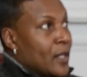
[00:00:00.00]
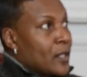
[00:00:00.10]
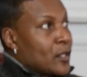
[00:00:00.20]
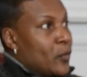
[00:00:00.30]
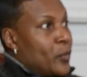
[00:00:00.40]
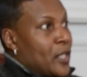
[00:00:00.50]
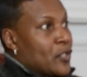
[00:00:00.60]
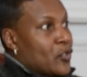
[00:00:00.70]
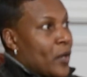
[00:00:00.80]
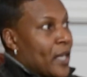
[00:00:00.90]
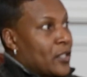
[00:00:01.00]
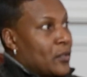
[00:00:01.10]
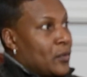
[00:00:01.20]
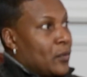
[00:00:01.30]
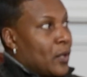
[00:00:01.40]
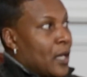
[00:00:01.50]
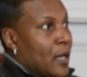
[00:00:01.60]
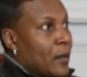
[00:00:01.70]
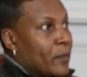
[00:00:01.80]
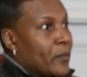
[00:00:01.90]
so we can try
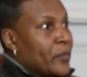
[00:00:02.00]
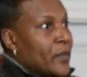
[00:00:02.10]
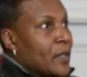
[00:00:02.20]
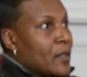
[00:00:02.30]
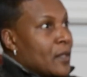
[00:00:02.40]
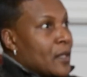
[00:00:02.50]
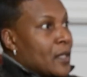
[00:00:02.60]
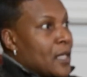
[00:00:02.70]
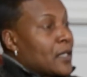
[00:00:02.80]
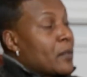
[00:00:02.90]
to get